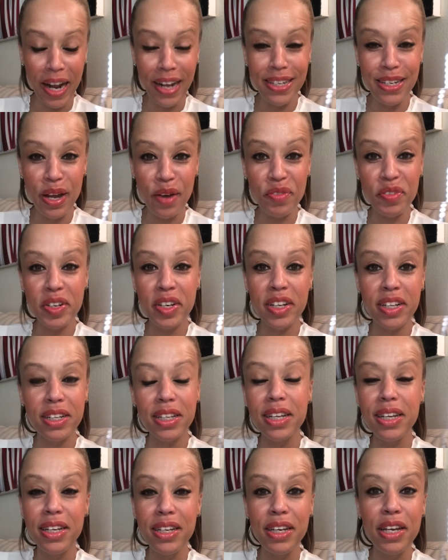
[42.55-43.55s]

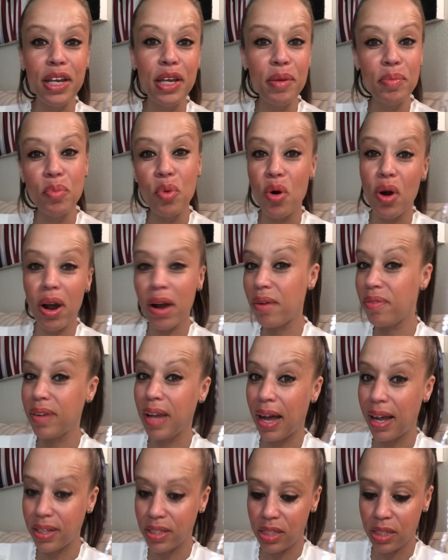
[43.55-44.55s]
definitely need more of
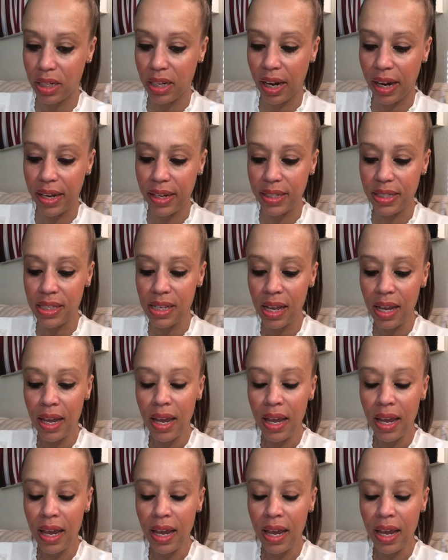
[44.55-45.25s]
God's grace.